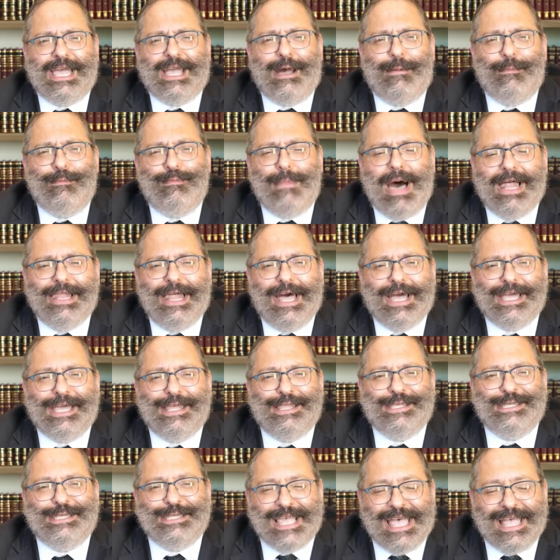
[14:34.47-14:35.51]
a Malach
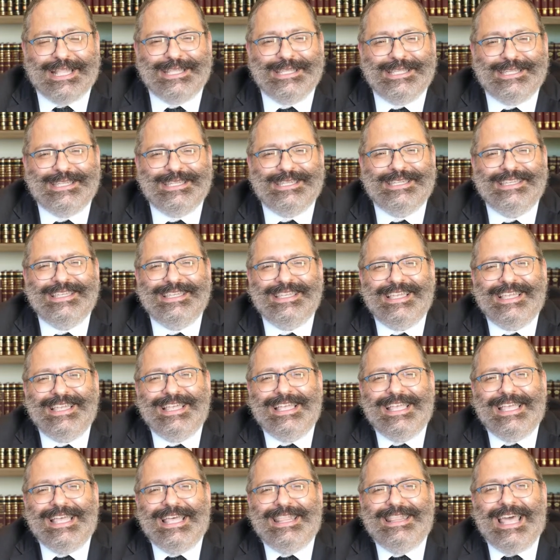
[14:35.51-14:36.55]
in the sense
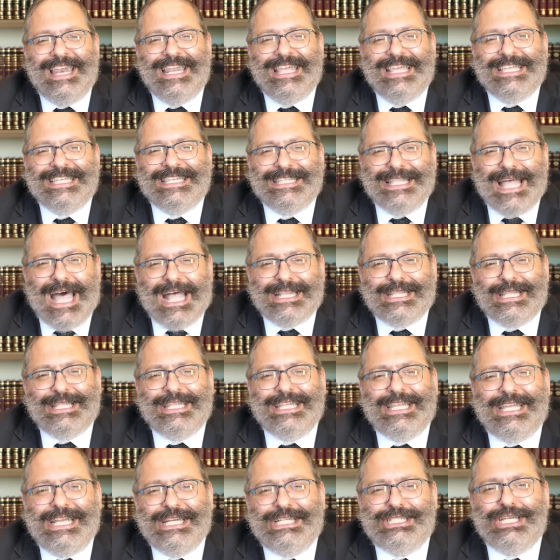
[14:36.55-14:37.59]
that he's not
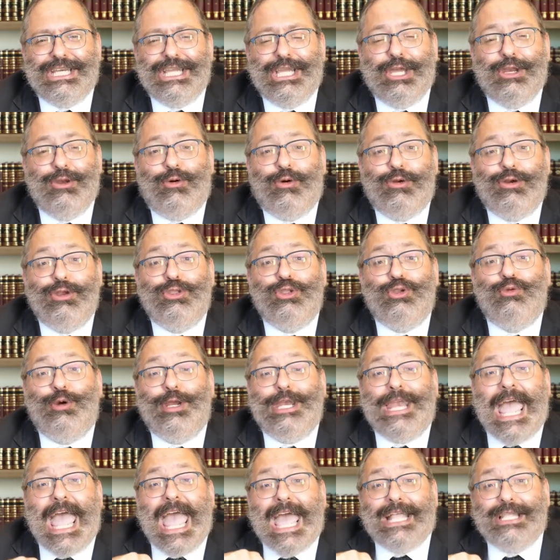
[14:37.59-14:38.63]
teaching in order to
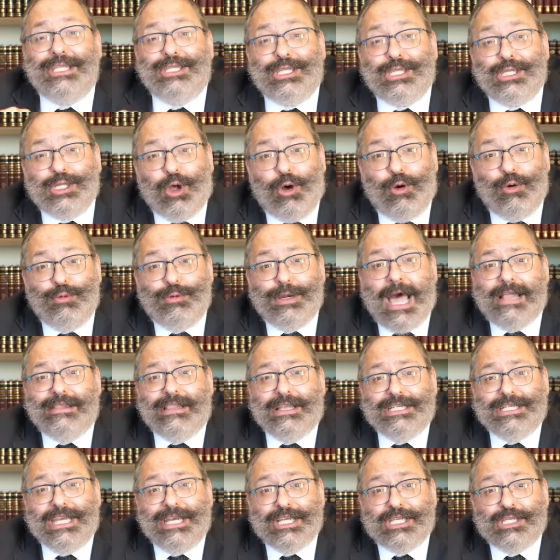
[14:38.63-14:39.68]
enhance his own
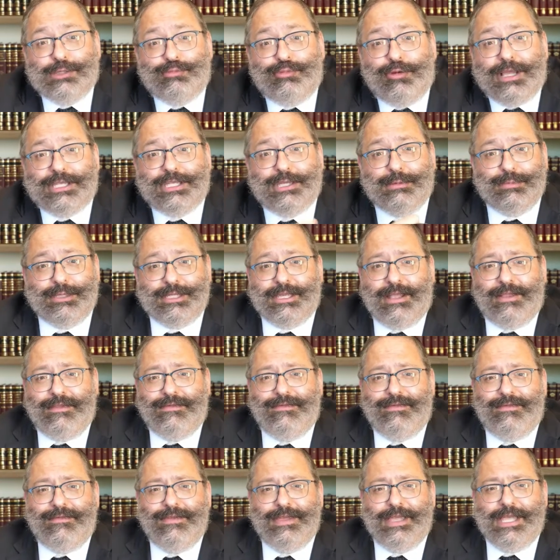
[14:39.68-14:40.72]
knowledge and express
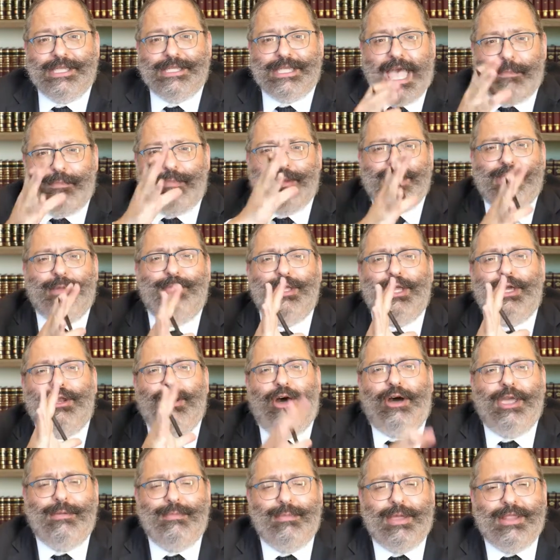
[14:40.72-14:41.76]
himself. He's happy to be an
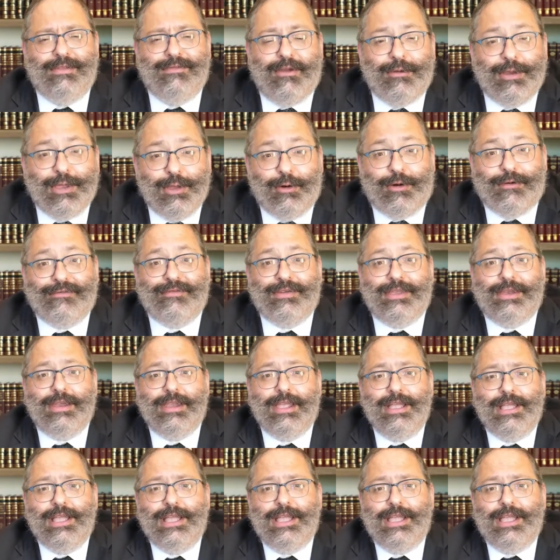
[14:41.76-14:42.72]
oimid. Very often,